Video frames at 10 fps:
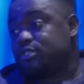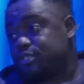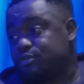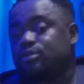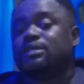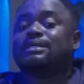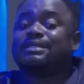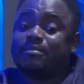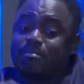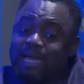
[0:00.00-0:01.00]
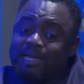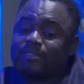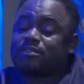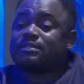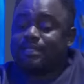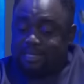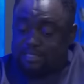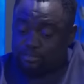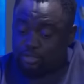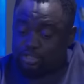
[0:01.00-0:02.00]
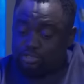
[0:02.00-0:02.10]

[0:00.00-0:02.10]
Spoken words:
did he do? The man, as I'm talking